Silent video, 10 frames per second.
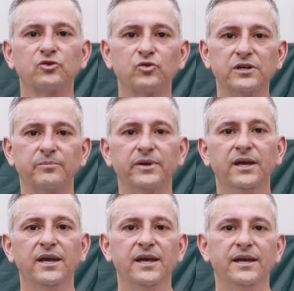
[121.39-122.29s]
grip
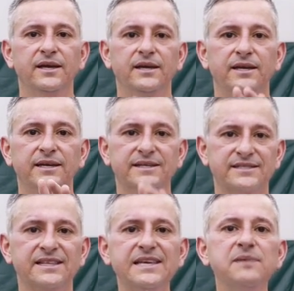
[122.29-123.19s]

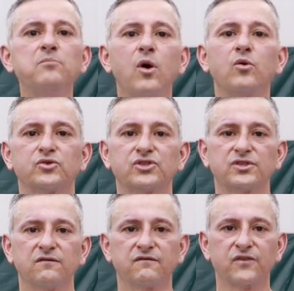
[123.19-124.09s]
is the
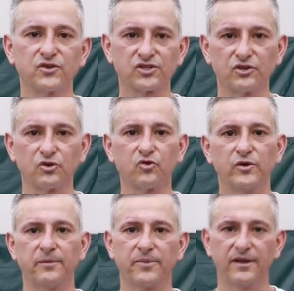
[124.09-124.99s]
most versatile
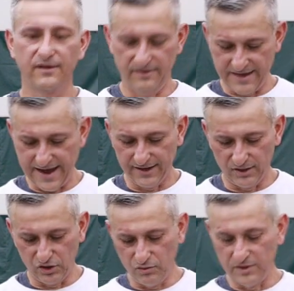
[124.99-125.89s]
grip that
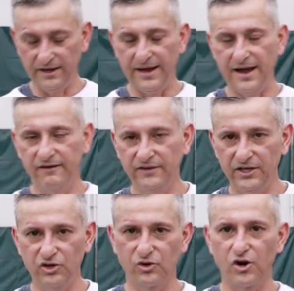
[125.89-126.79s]
you can have
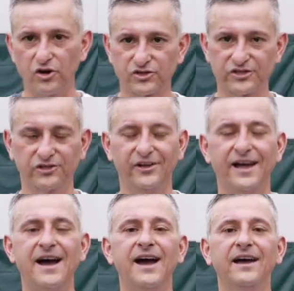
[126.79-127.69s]
in your arsenal. I
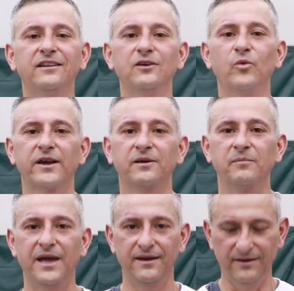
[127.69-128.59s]
highly
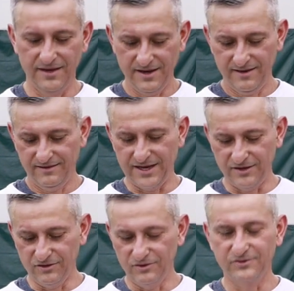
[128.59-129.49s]
recommend that
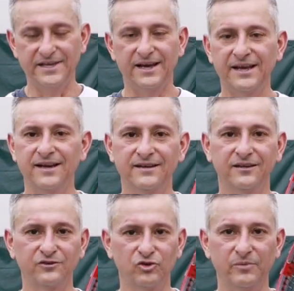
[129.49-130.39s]
you use that
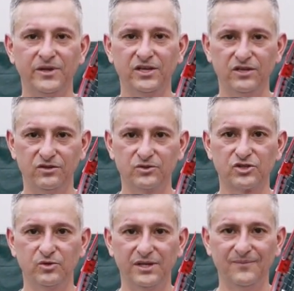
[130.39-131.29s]
continental grip and get
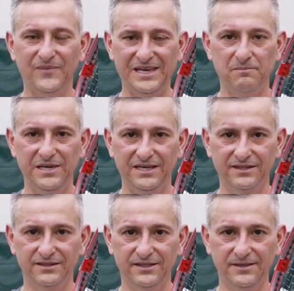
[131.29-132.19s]
used to it
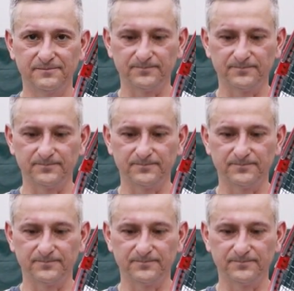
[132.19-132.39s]
immediately.